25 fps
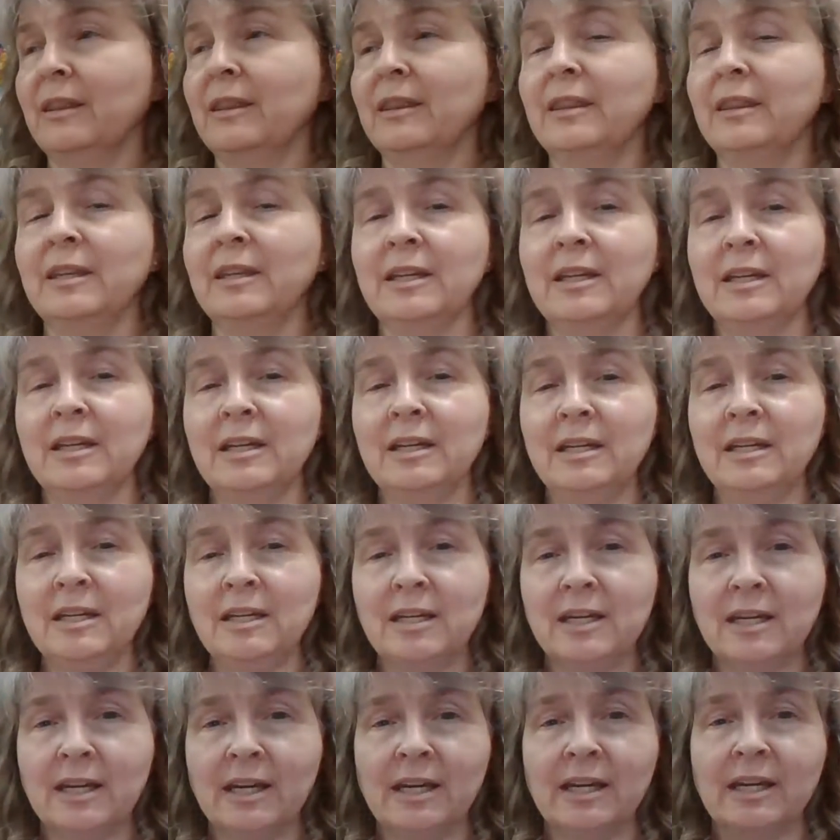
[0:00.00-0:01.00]

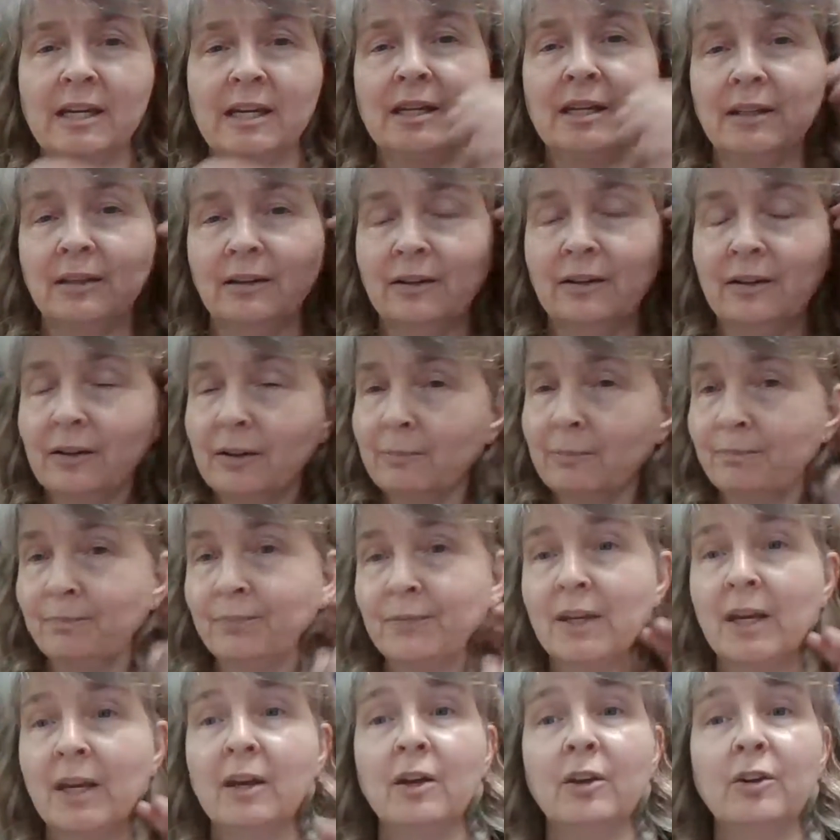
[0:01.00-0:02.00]
The end.
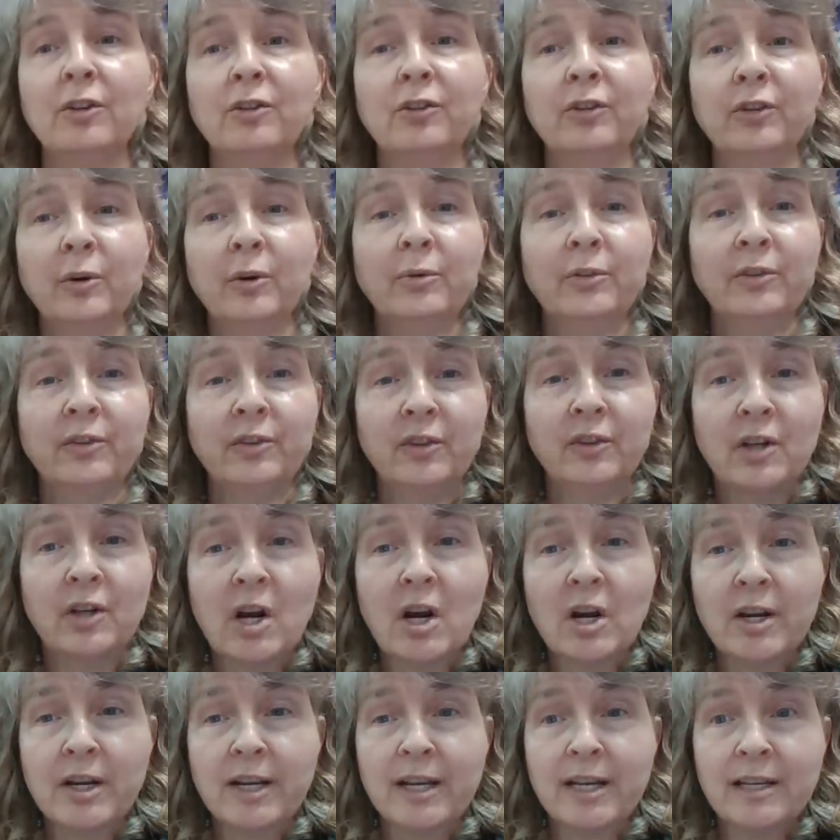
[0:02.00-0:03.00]
So
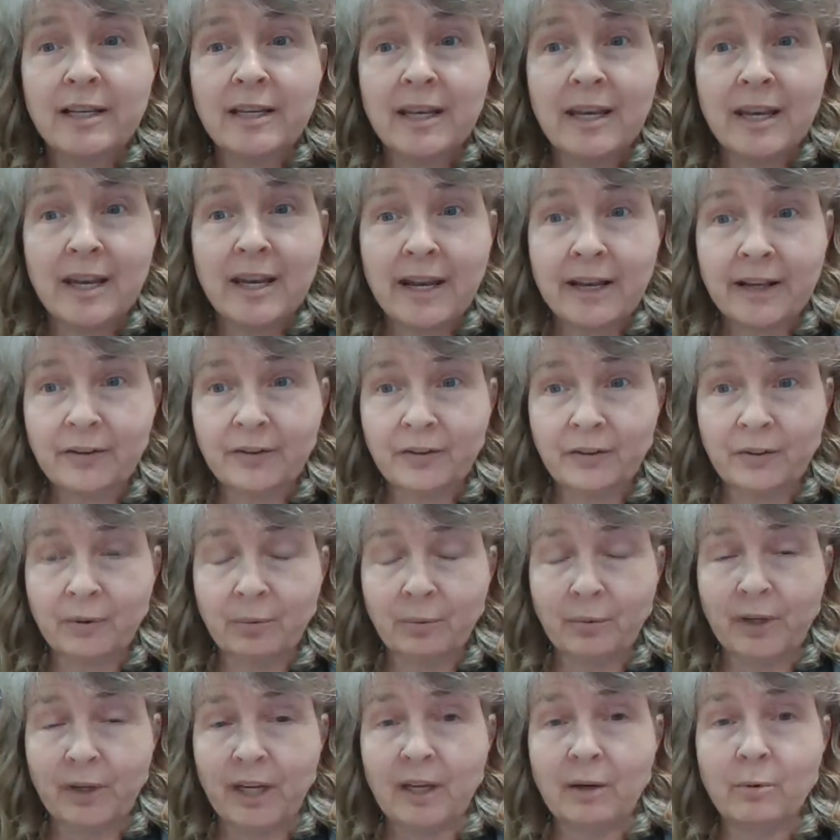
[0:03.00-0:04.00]
starting next
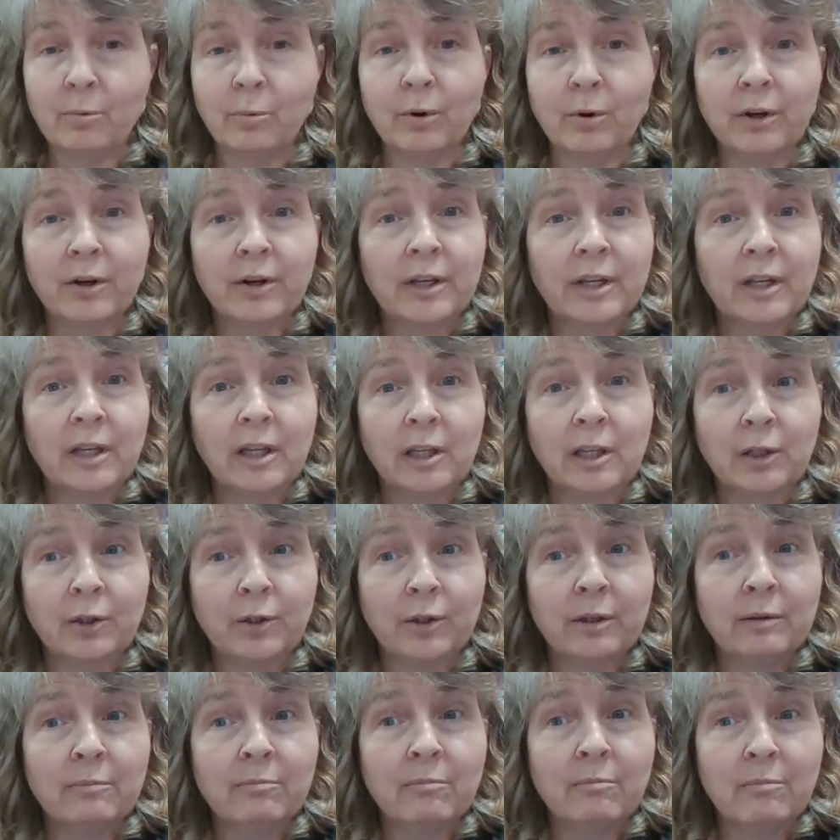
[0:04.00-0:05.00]
week, we're going to
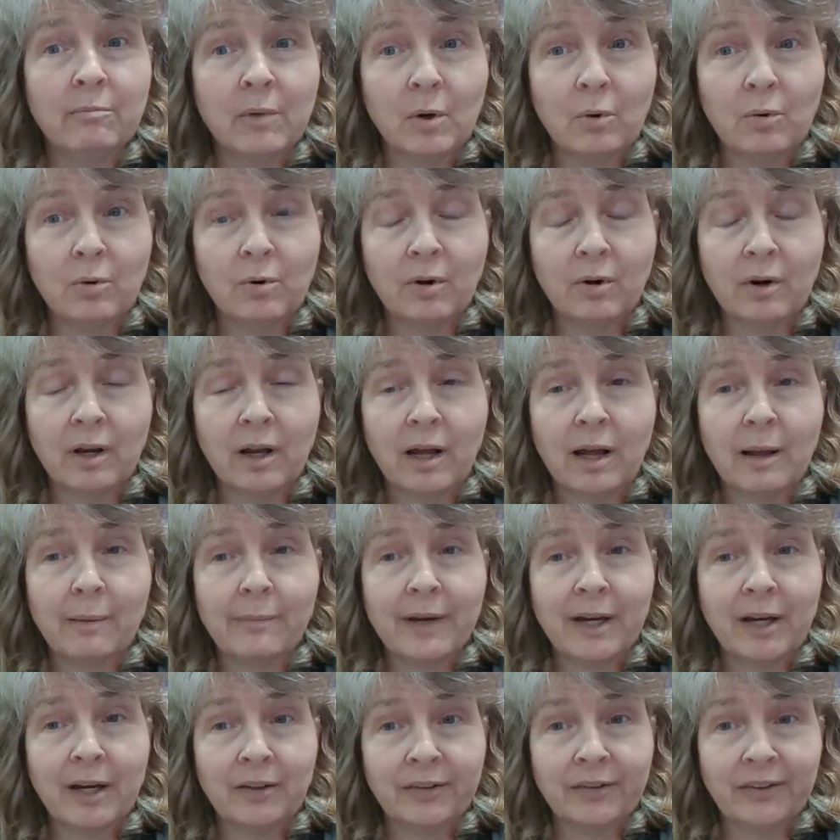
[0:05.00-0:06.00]
learn more
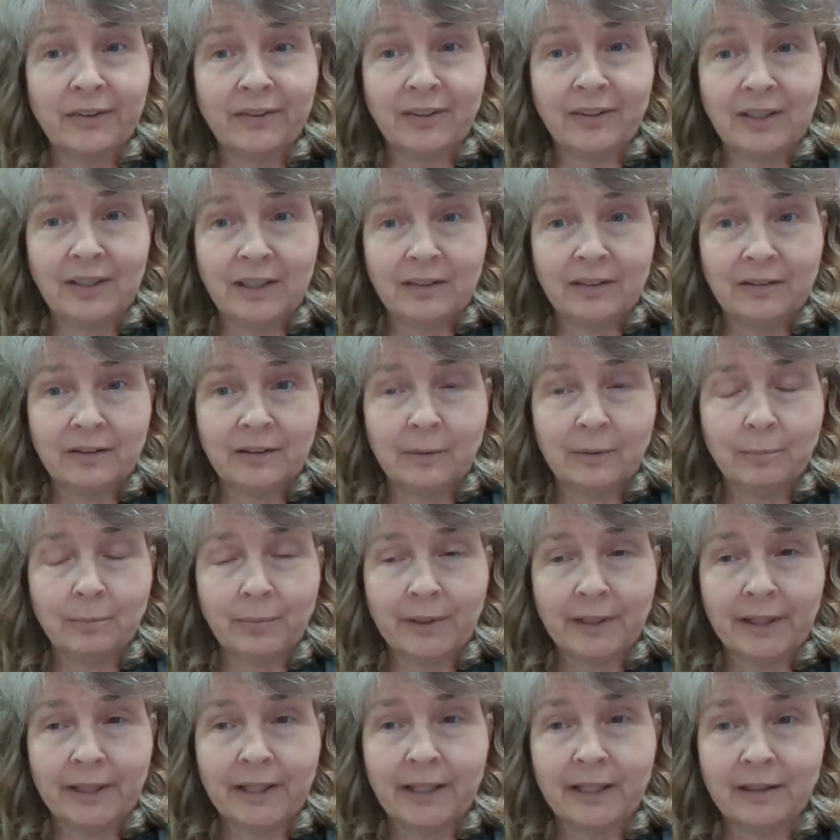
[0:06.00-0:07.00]
about seeds and
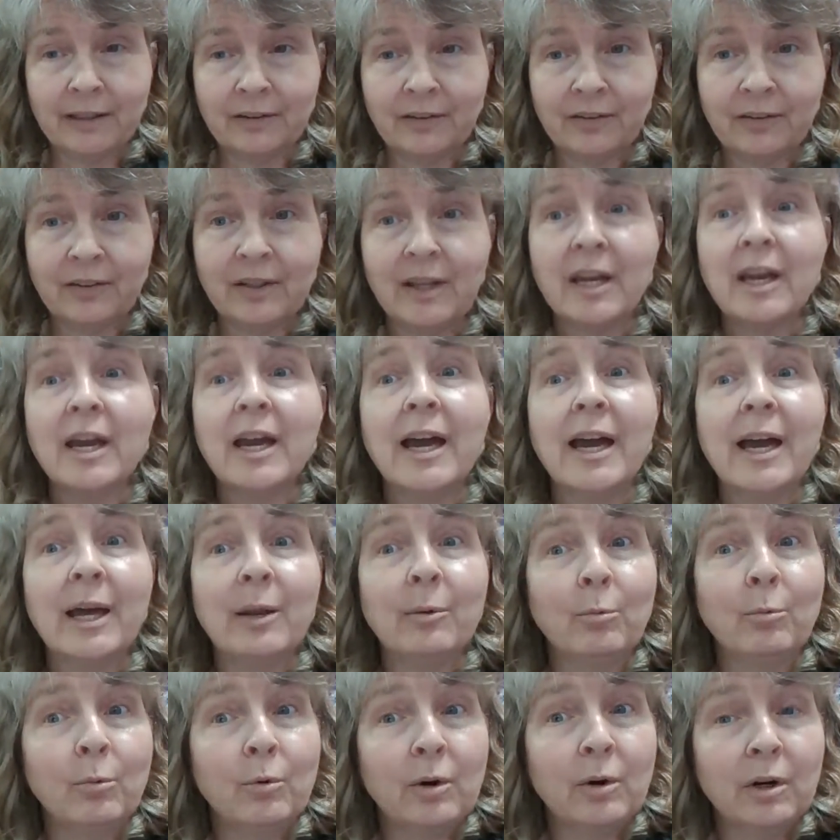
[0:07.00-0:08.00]
plants,
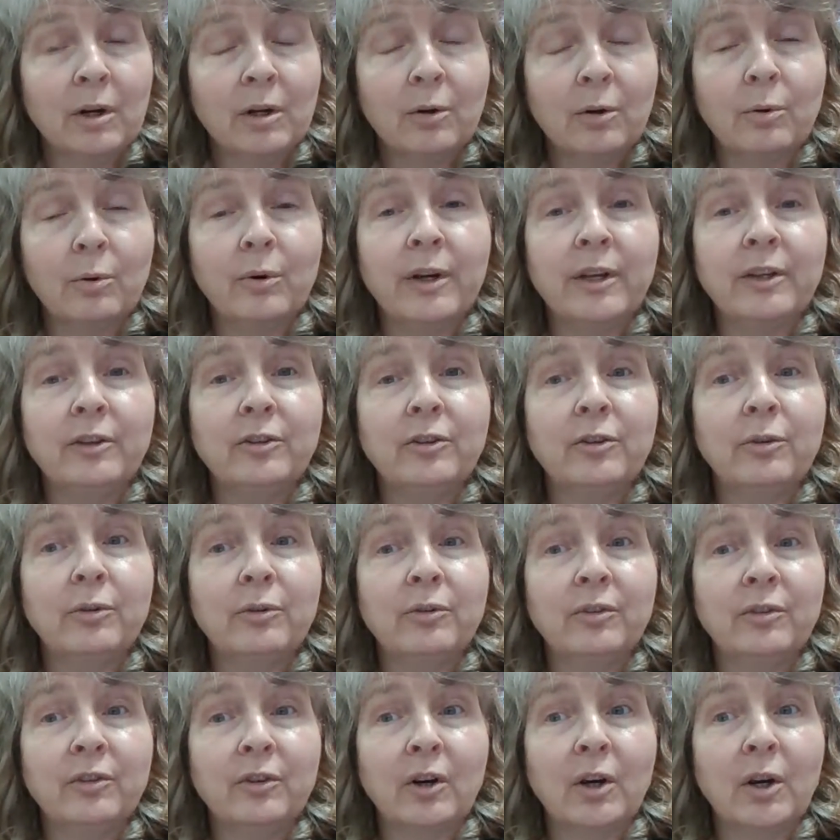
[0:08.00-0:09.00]
and we're going to
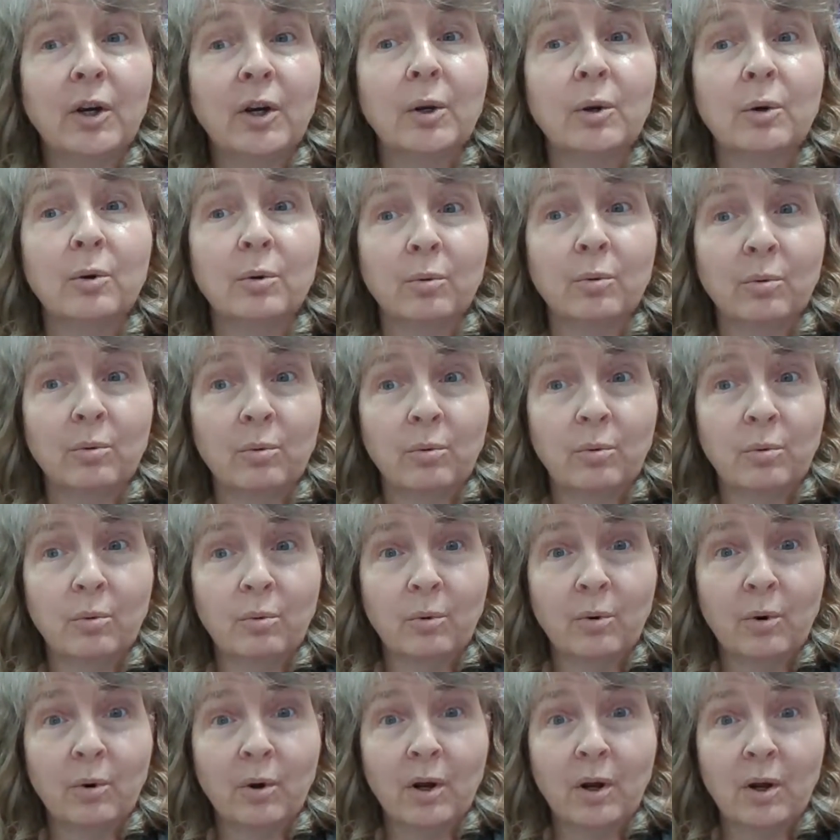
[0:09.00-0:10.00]
start
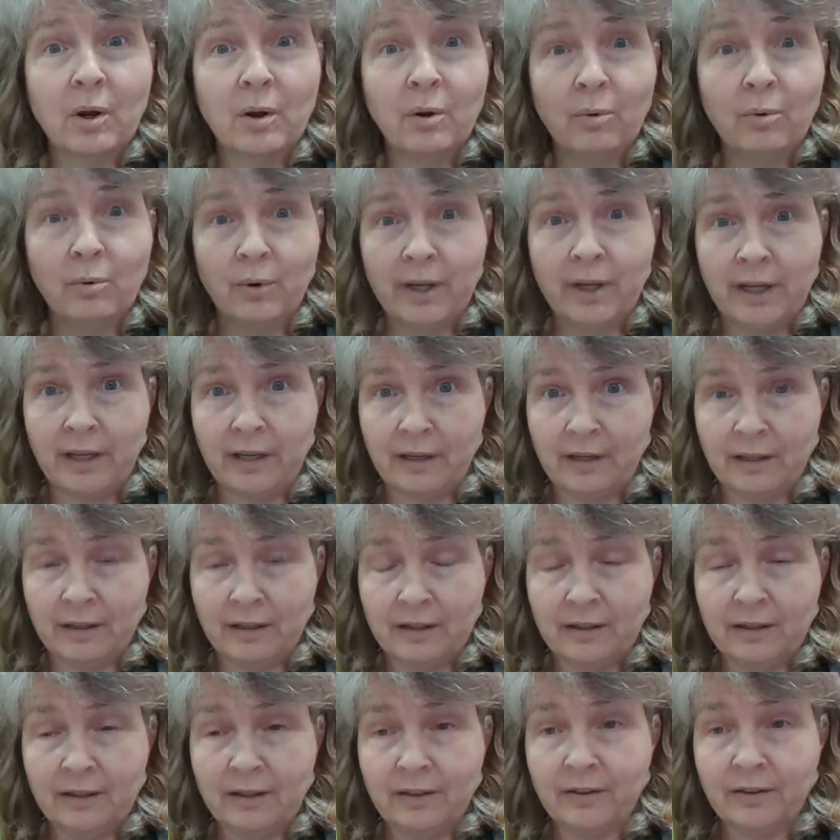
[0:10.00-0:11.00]

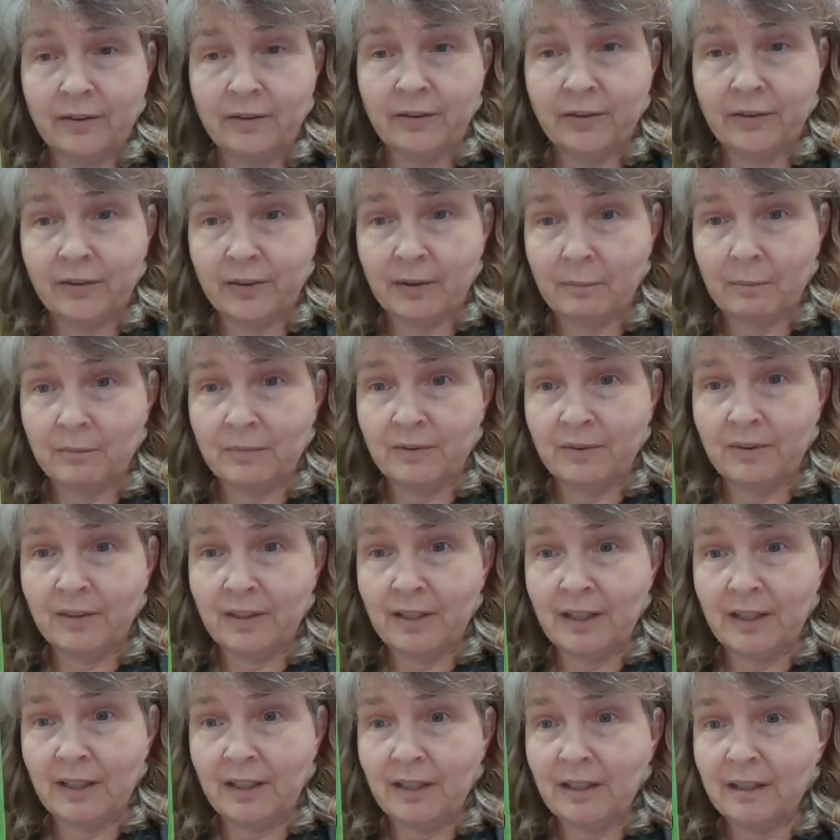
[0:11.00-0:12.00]
growing some
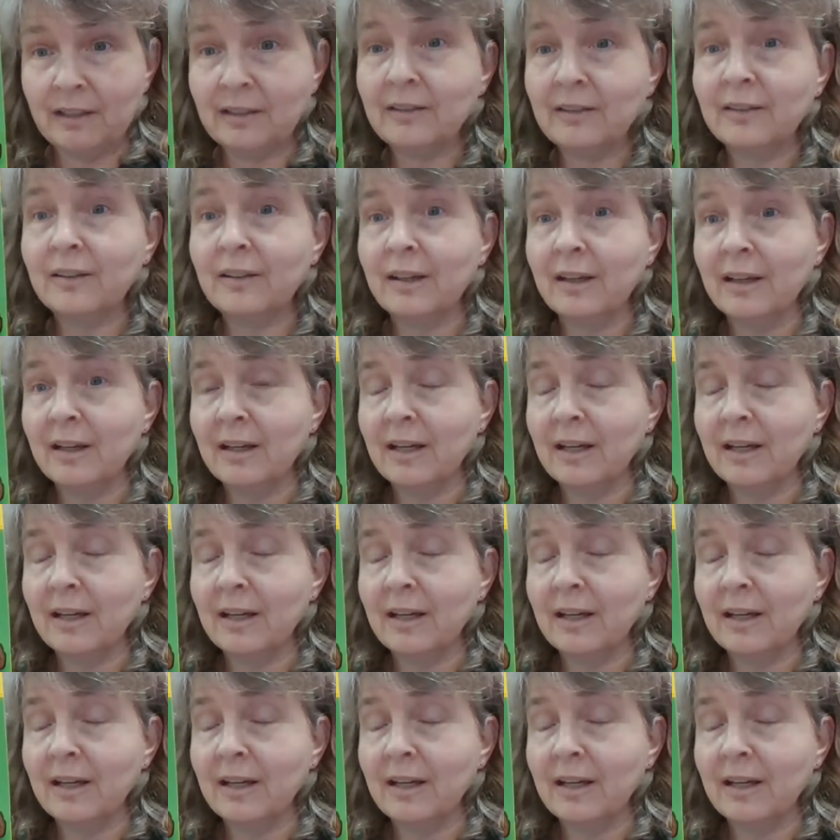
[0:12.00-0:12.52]
seeds.